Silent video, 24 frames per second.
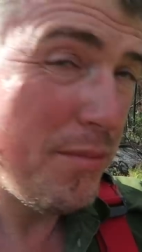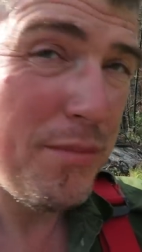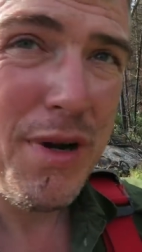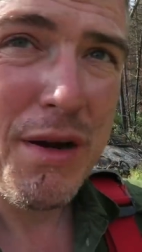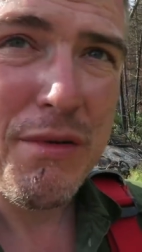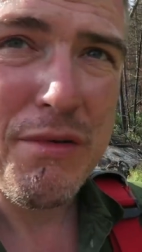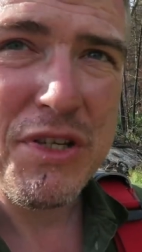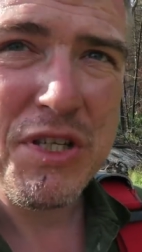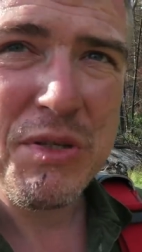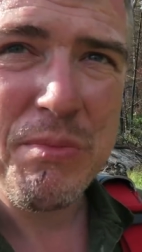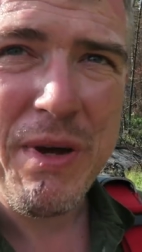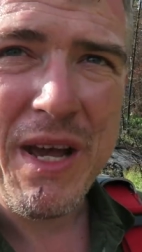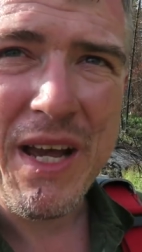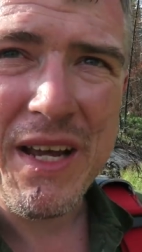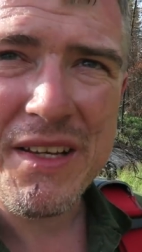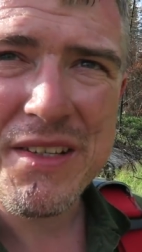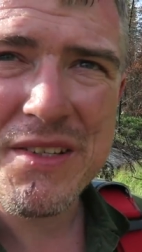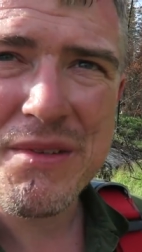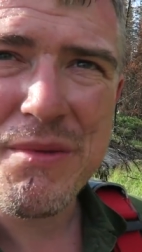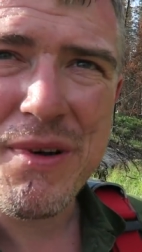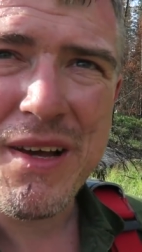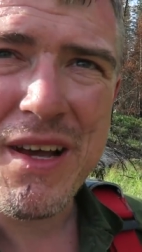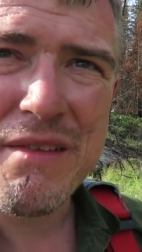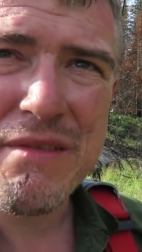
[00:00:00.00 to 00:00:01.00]
my
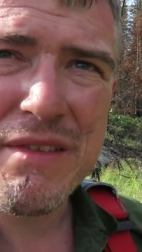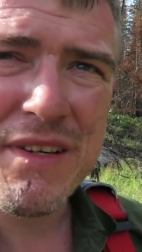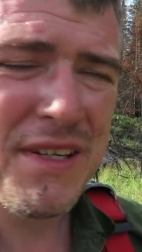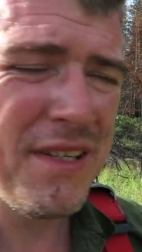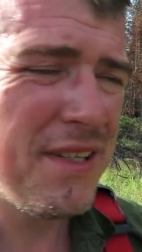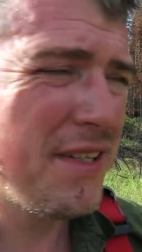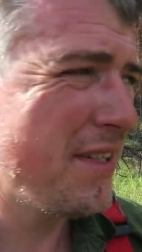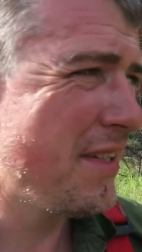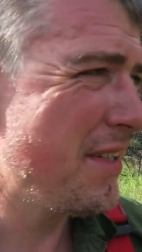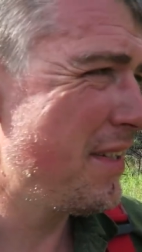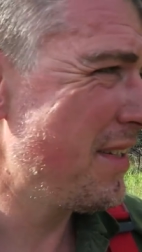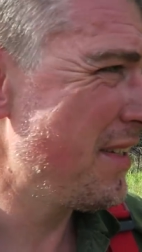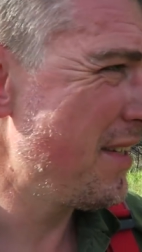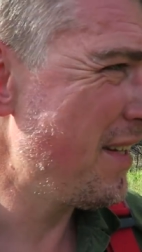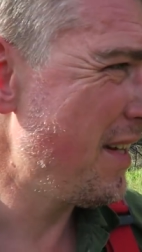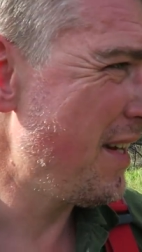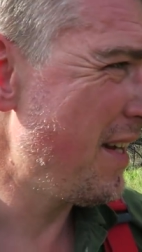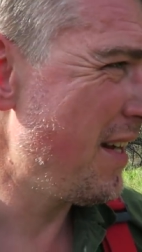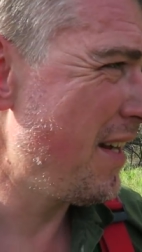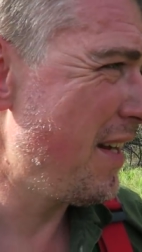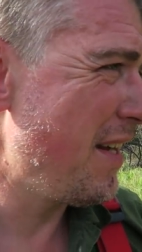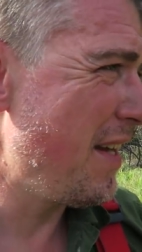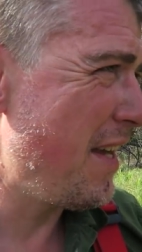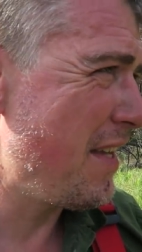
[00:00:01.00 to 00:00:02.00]
respects, whatever
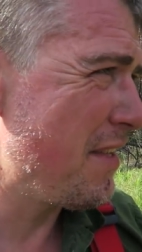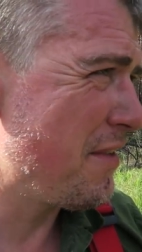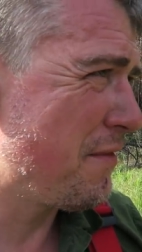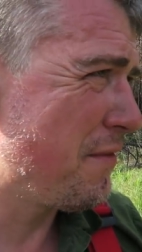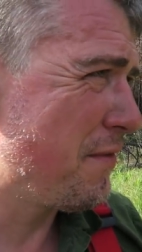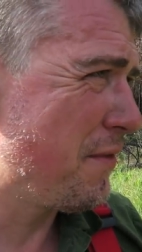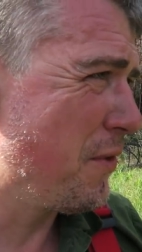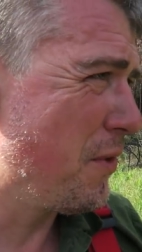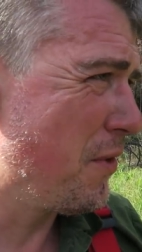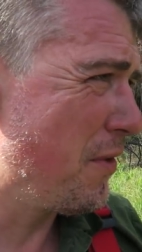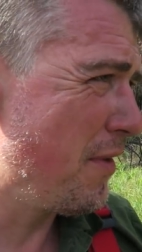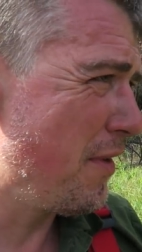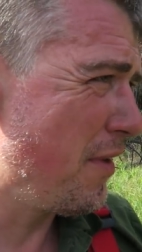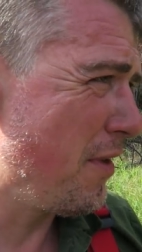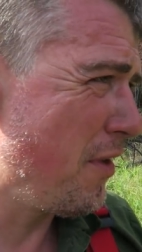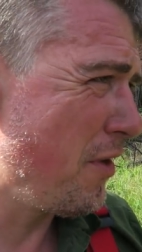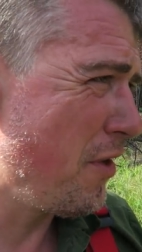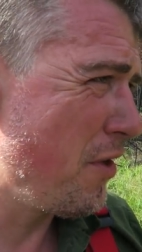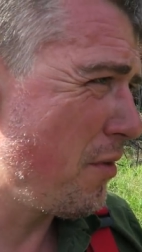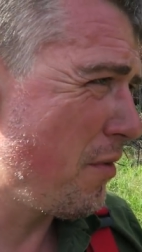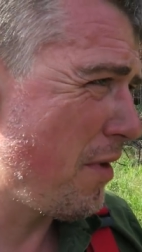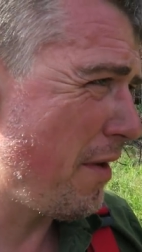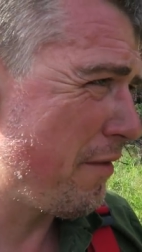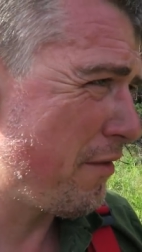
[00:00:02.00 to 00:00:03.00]
it's for, or
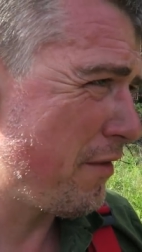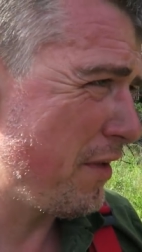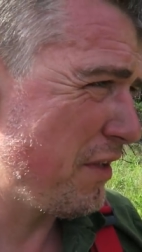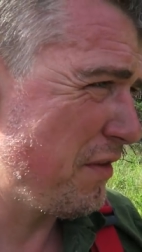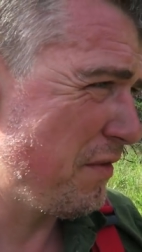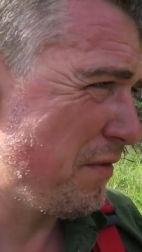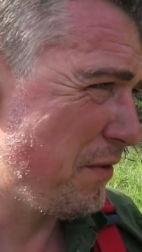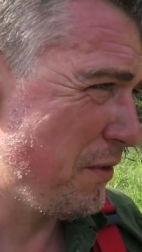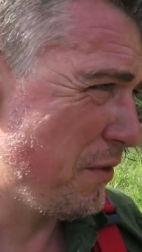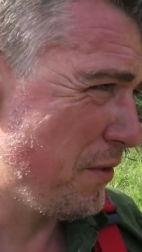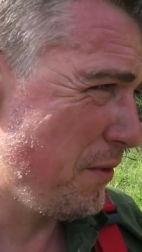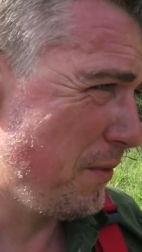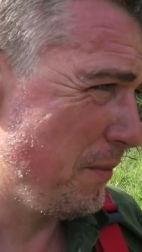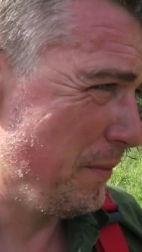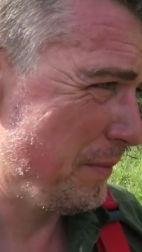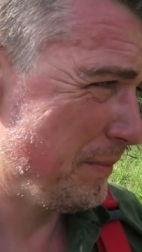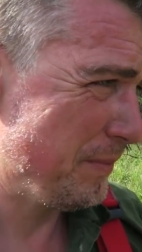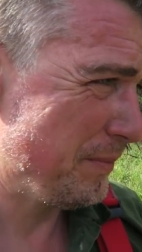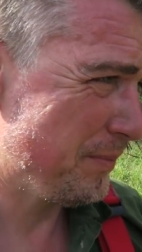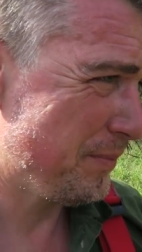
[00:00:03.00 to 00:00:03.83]
whoever it's for.